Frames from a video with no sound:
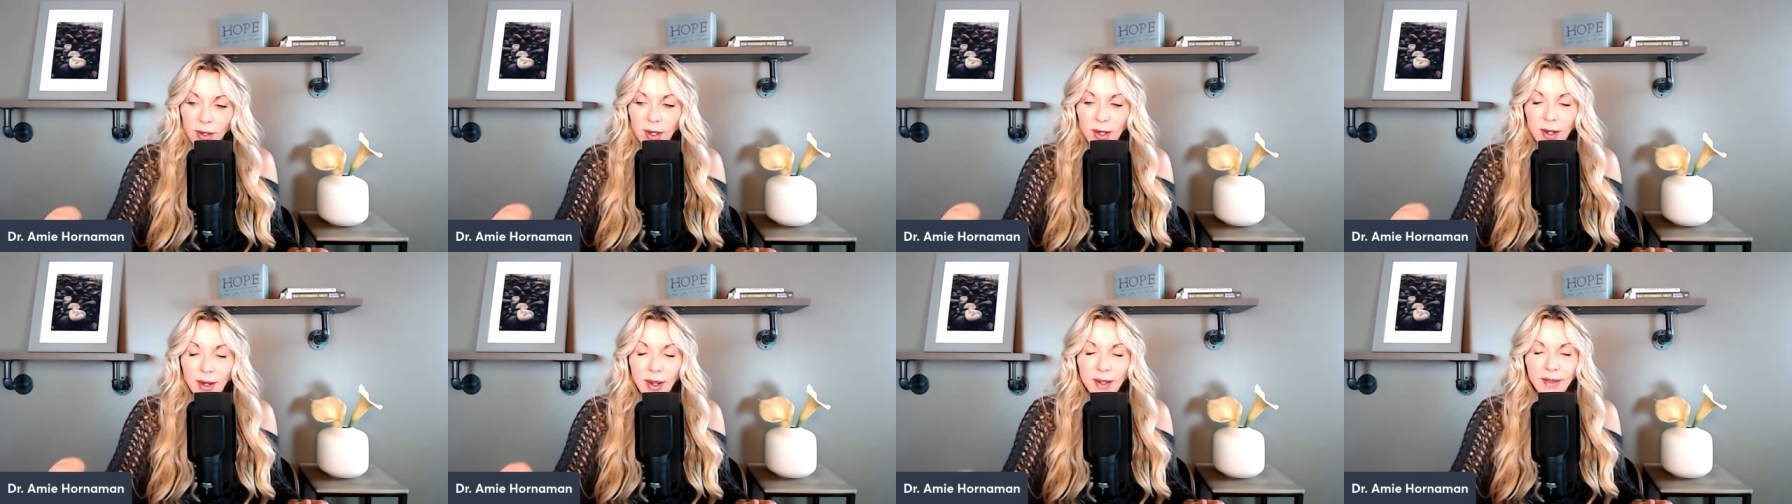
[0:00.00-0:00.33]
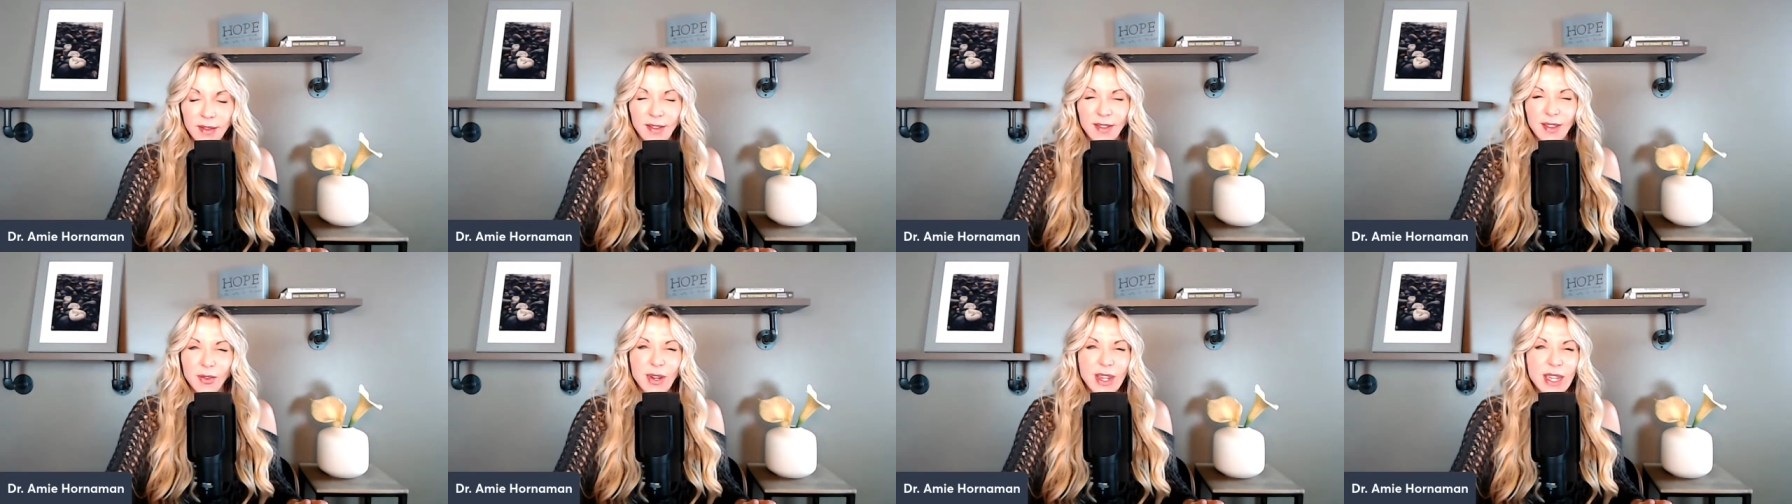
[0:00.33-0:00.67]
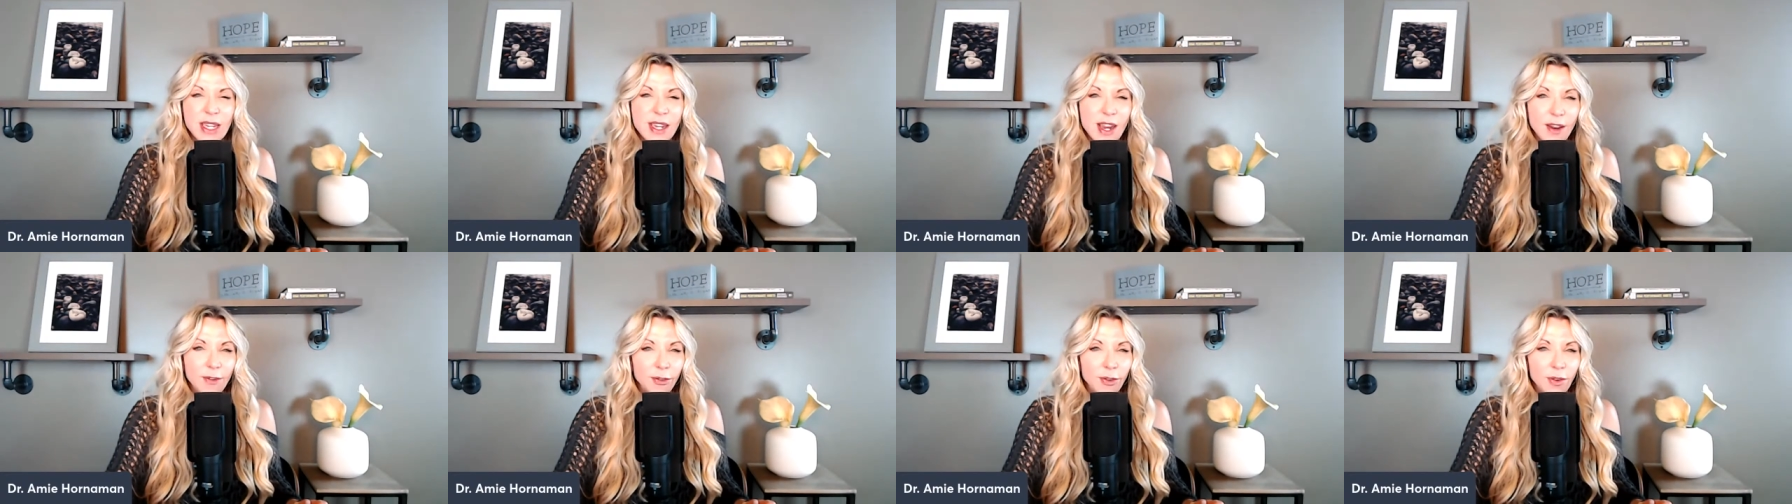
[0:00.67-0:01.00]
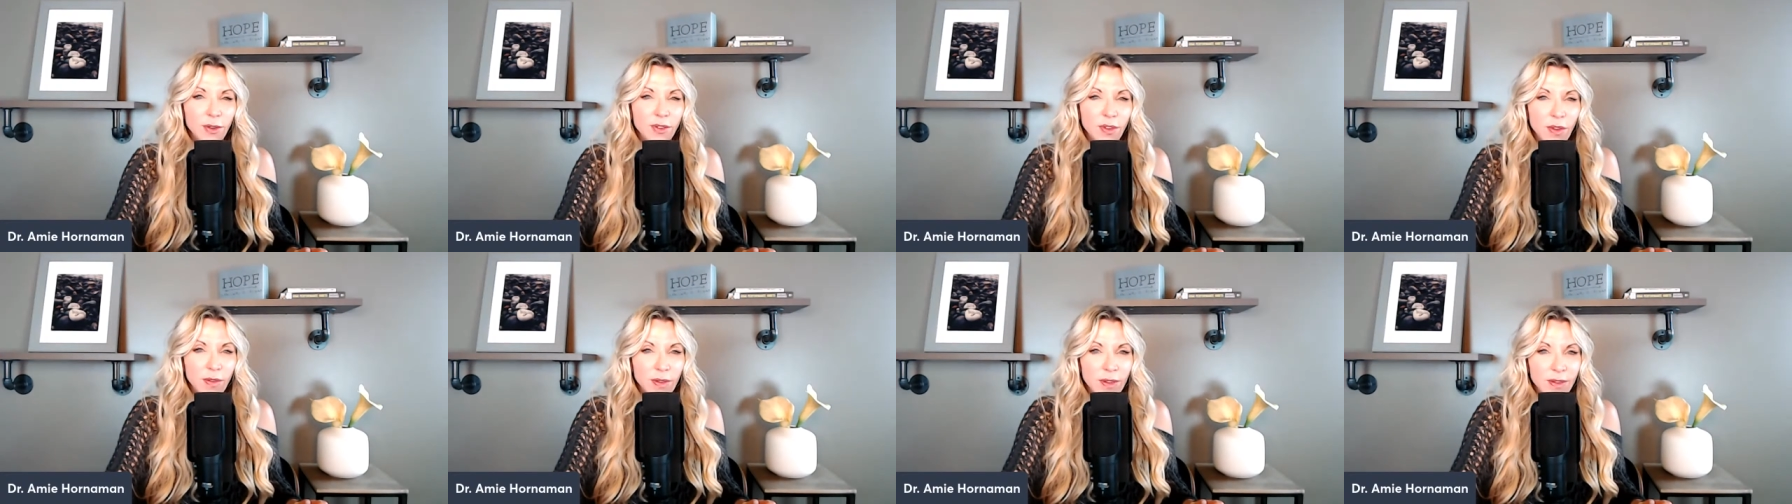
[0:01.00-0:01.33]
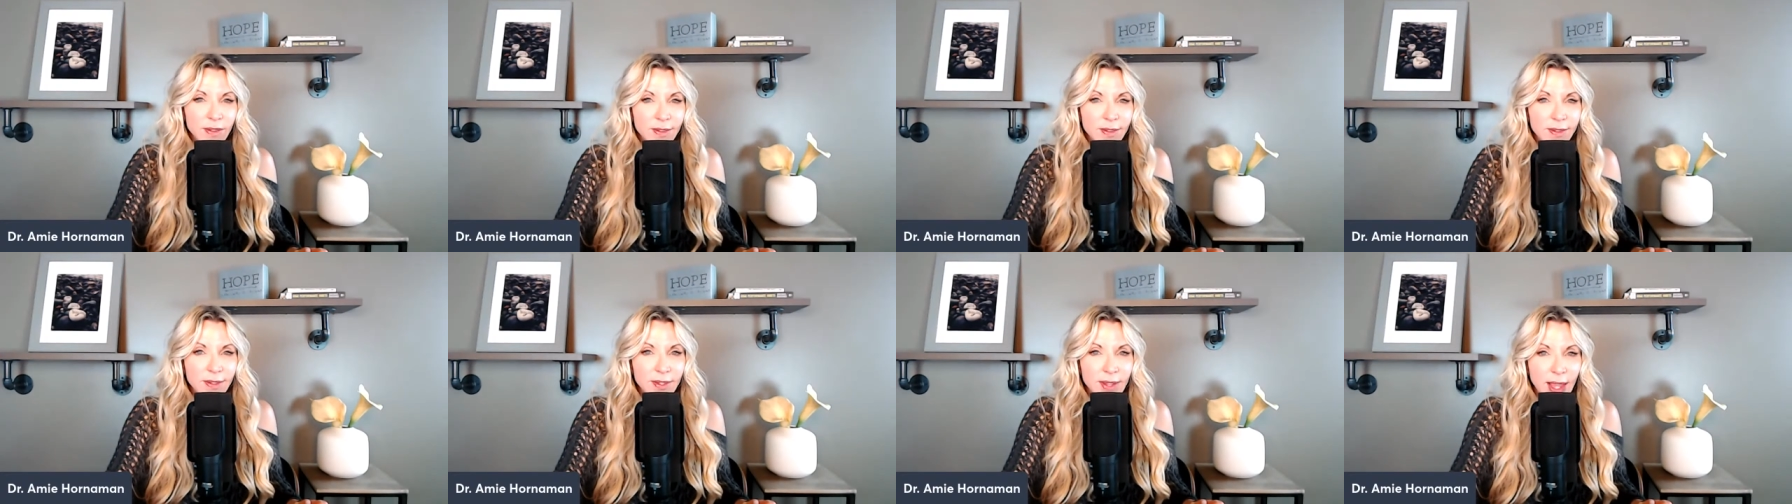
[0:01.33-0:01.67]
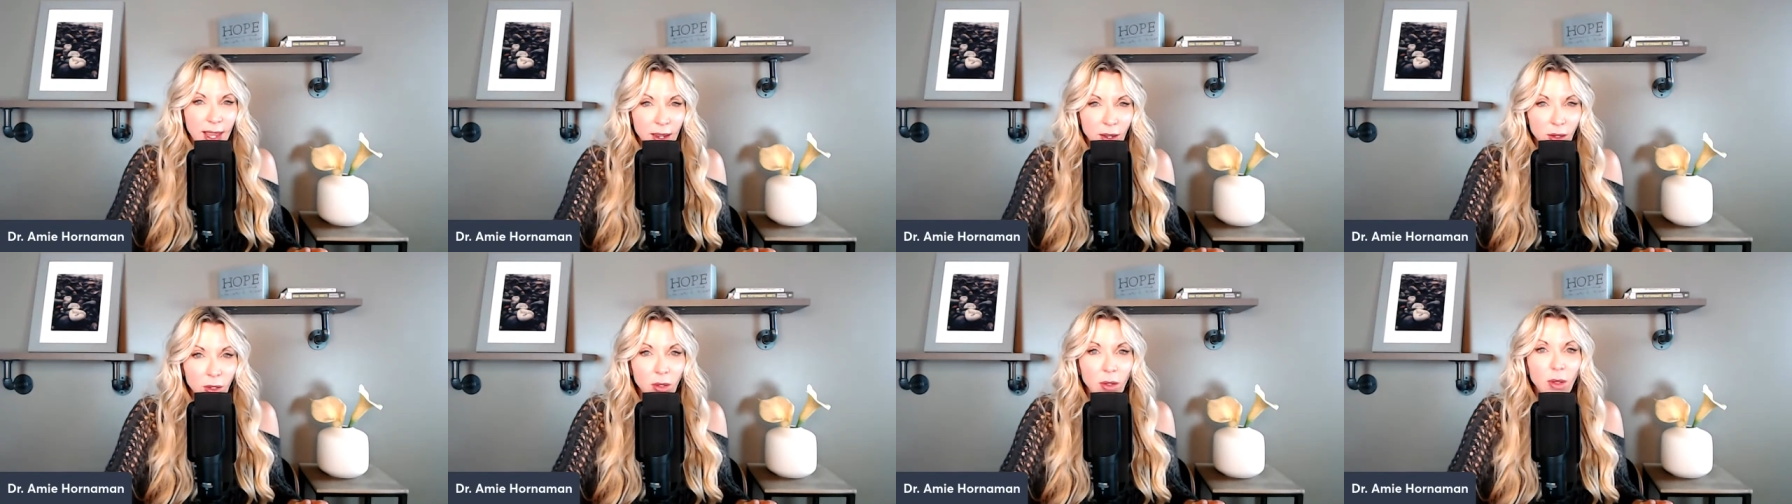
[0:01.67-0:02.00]
necessary difference on the
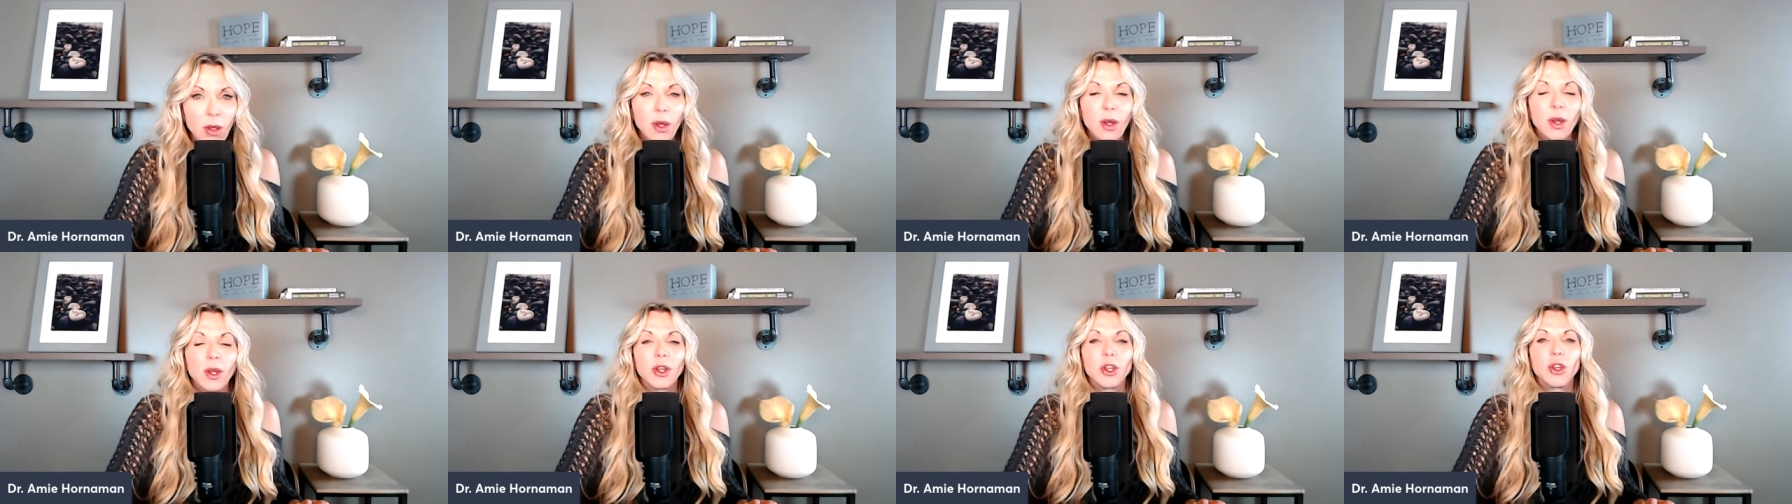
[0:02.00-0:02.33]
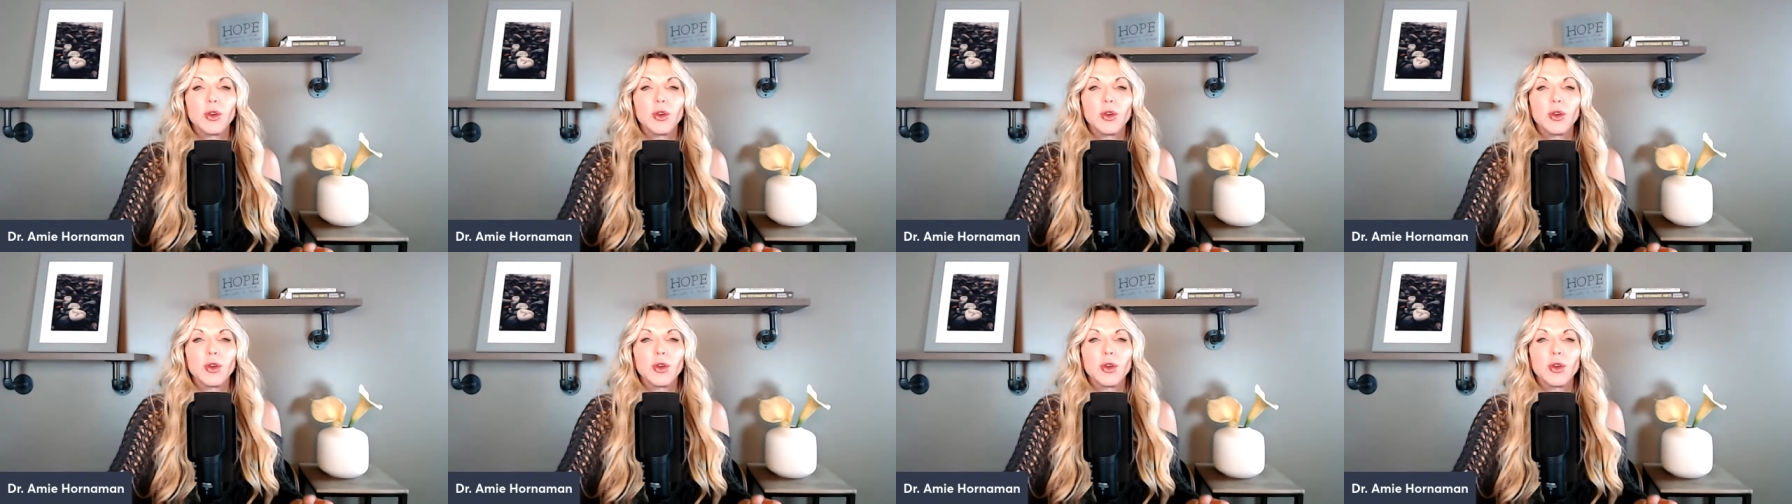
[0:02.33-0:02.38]
scale.